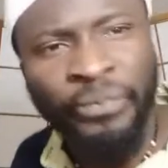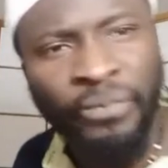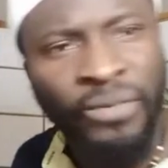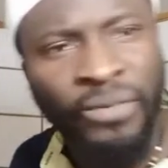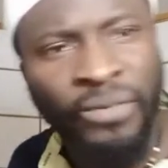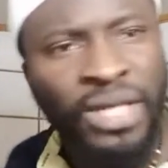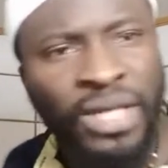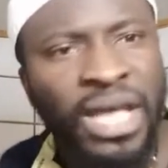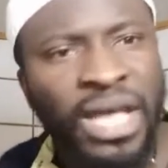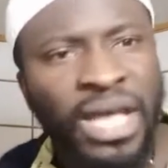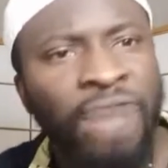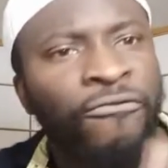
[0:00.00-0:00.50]

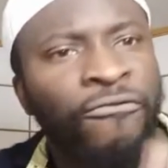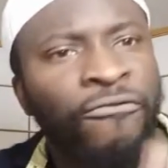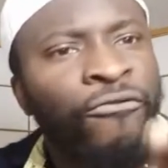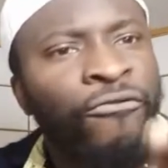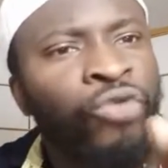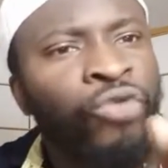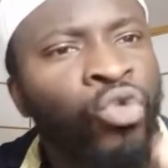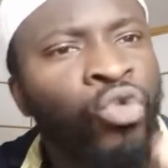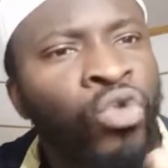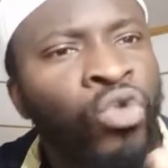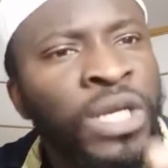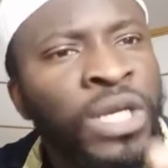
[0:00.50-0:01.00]
A
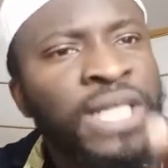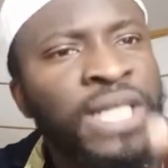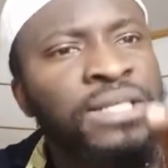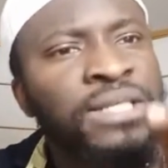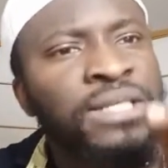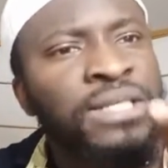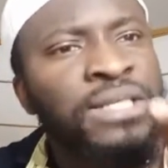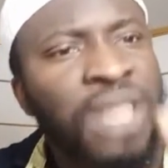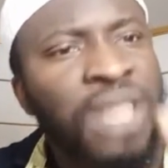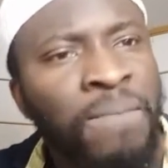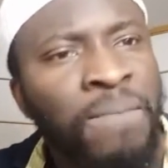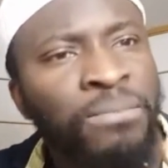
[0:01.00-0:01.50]
fool is
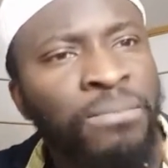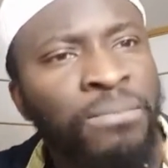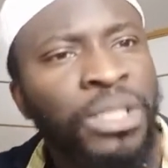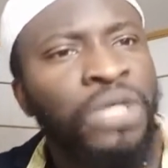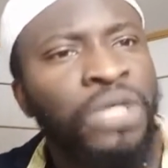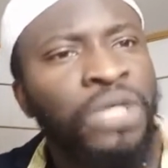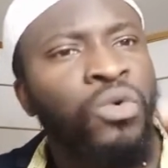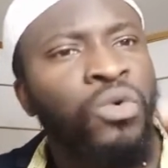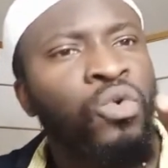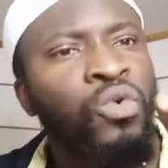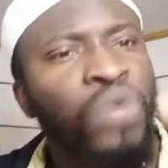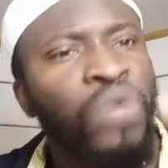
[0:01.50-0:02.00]
somebody
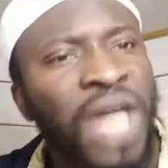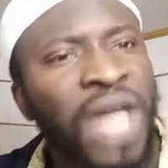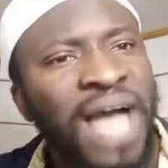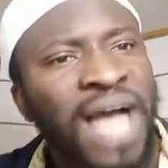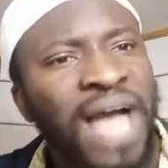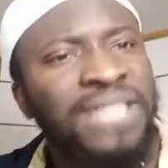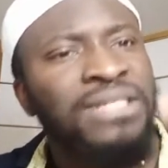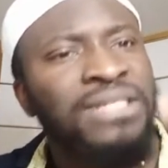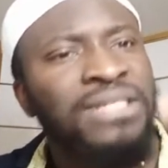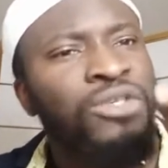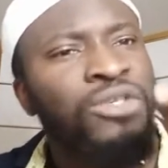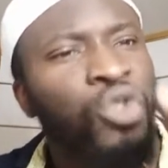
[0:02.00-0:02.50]
who lacks
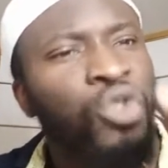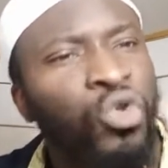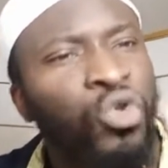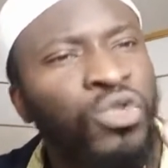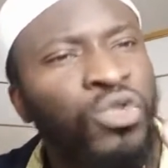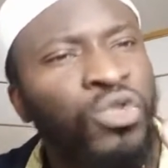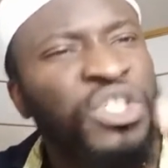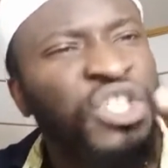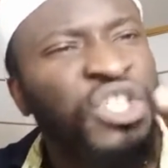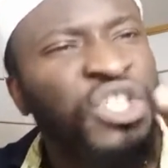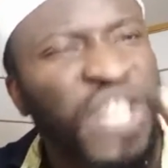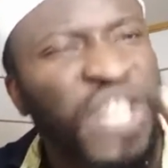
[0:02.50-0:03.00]
good
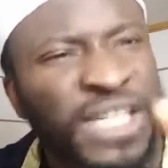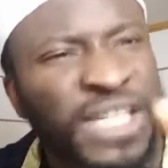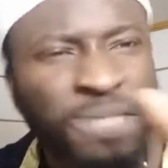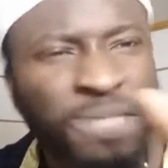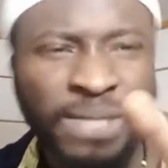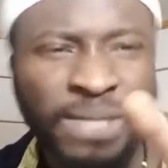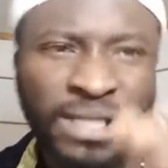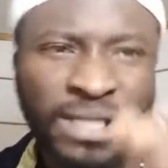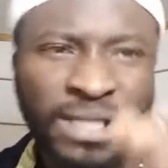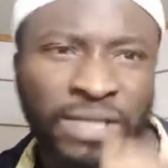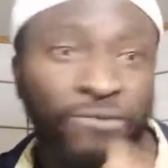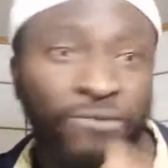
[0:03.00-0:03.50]

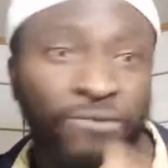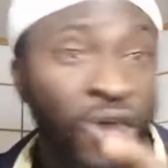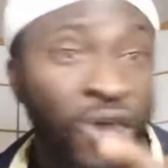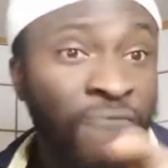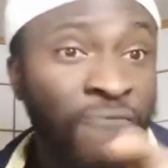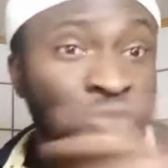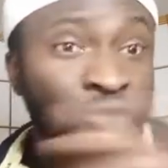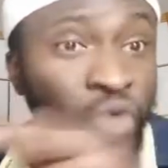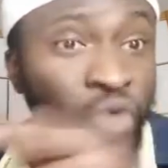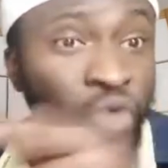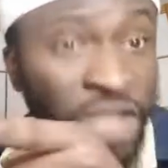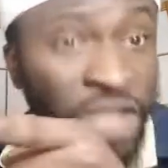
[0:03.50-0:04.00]
judgment. If you have
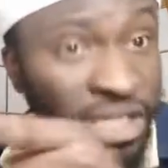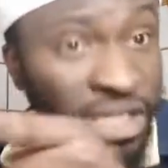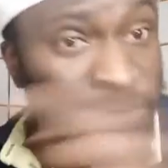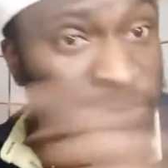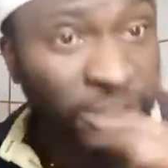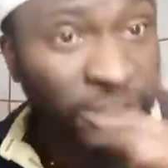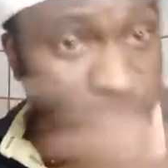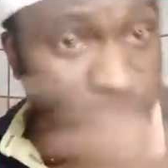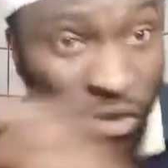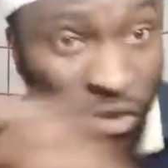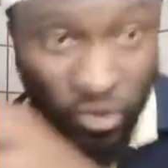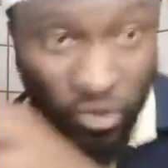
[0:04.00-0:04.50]
good judgment,
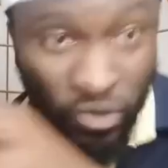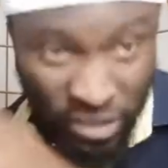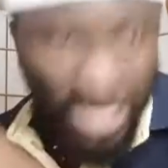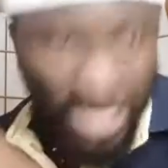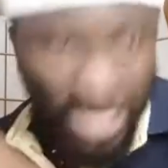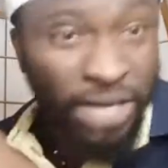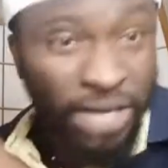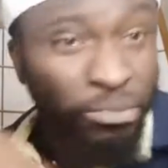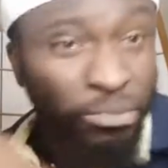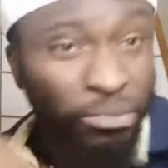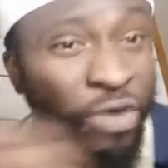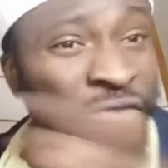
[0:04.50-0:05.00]
will you say the
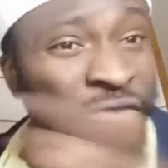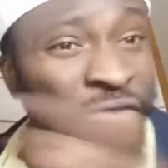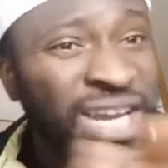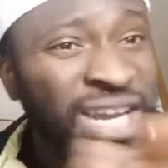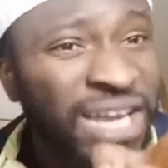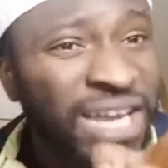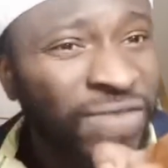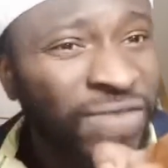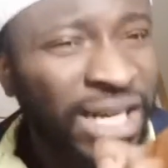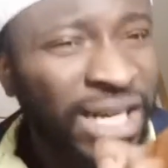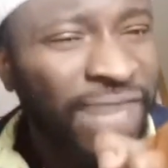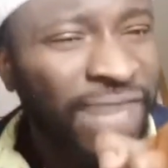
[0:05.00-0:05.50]
prophet
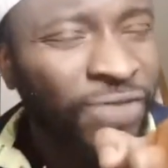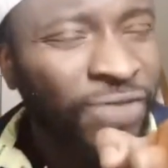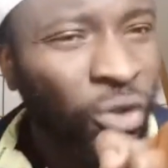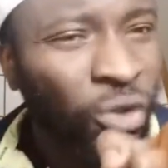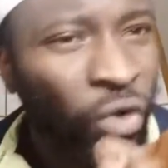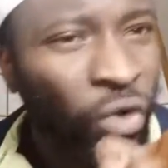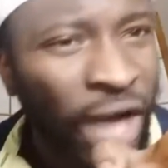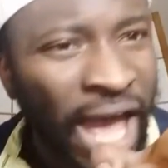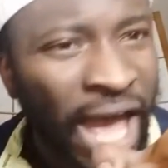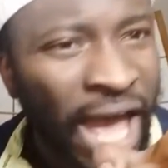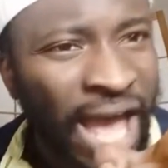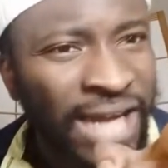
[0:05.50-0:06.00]
never left a
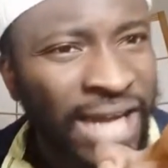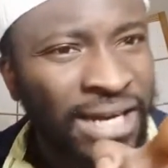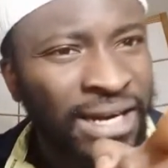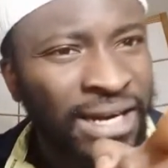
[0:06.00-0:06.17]
Quran?